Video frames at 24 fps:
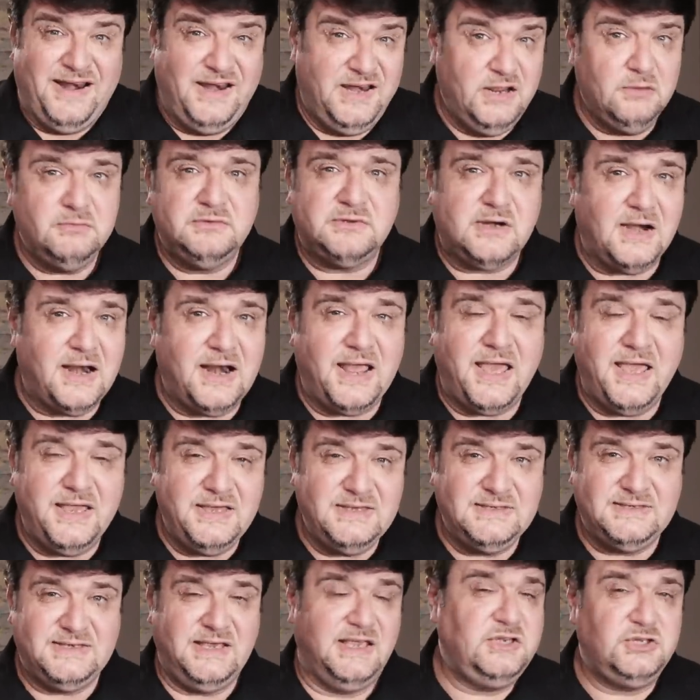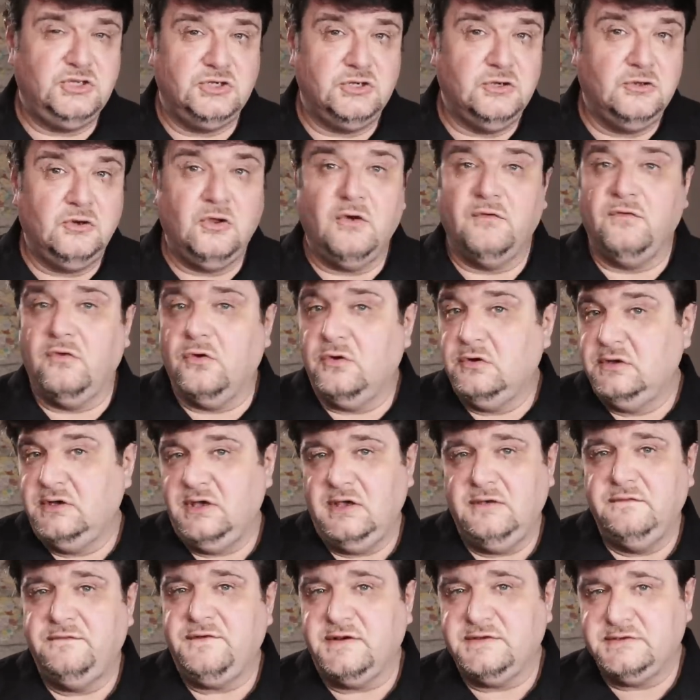a neutralization of all
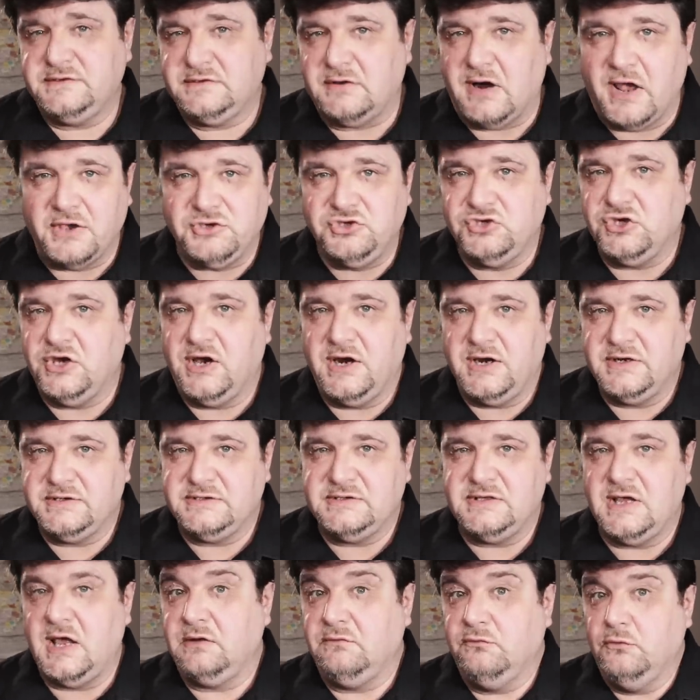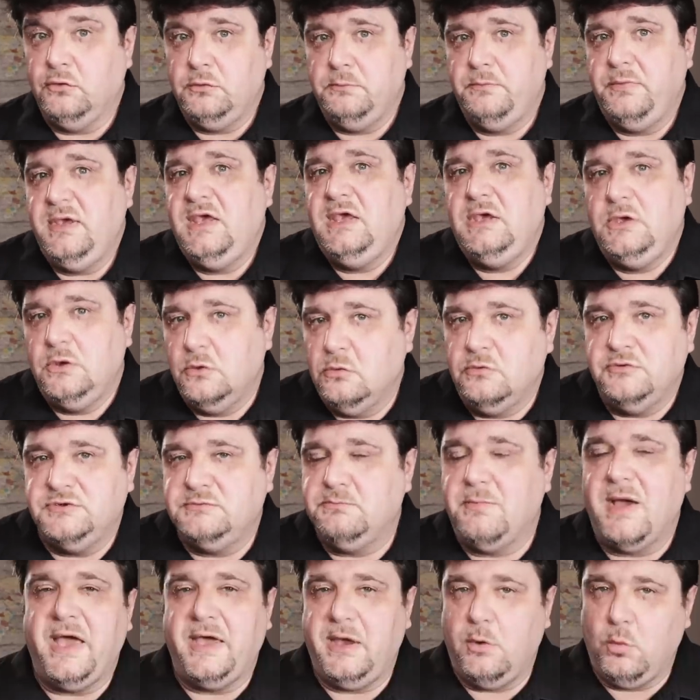the infrastructures that would be
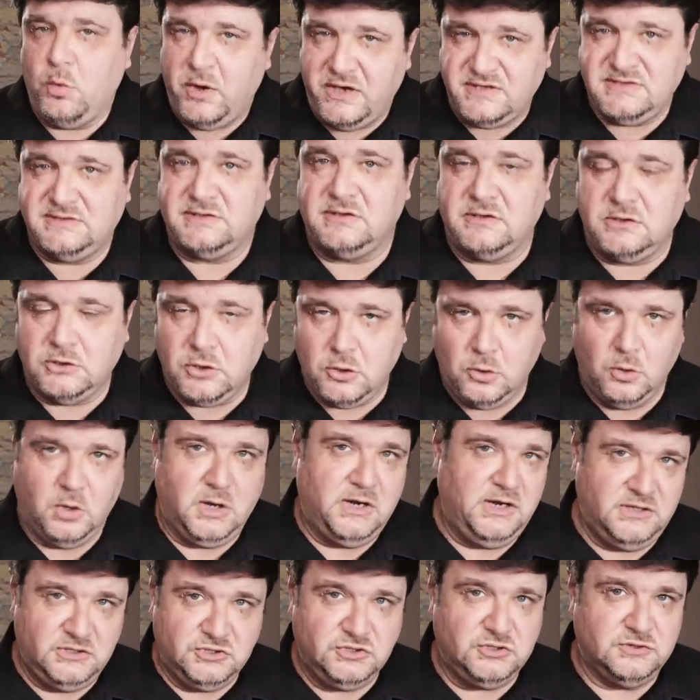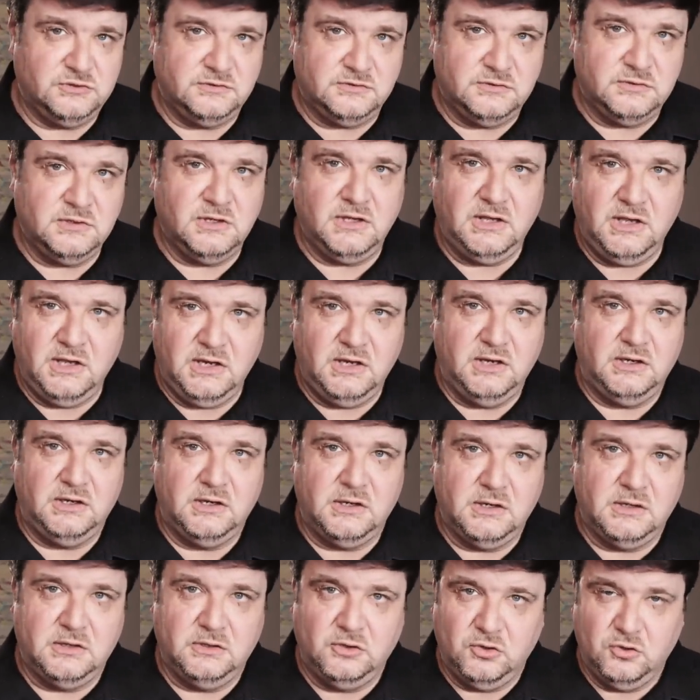used by a Western coalition
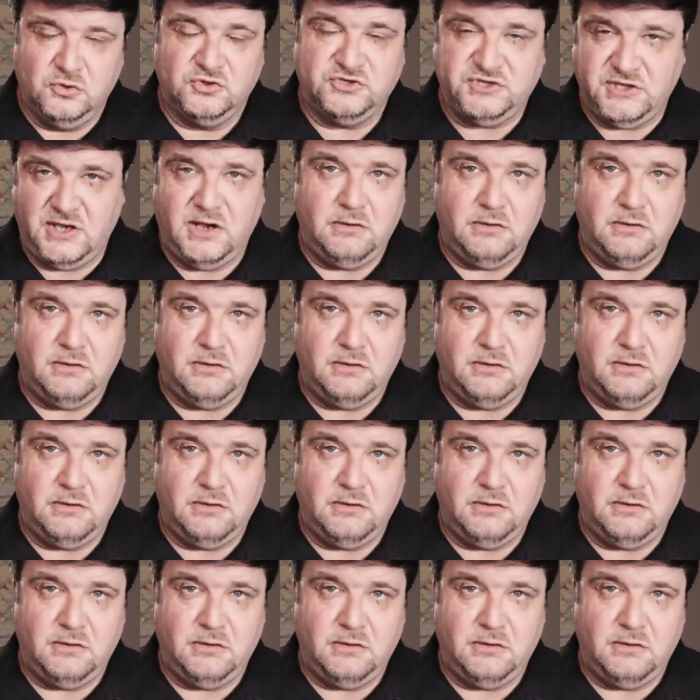in those